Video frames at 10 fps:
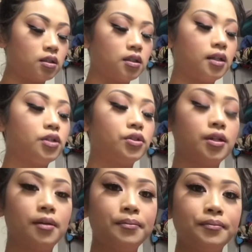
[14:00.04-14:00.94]

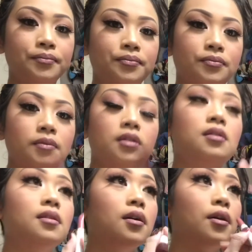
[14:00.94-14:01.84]
Daydream. This is
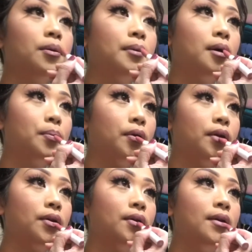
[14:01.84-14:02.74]
the Colour Pop one.
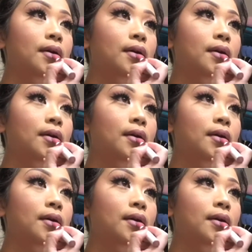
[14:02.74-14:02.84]
I'm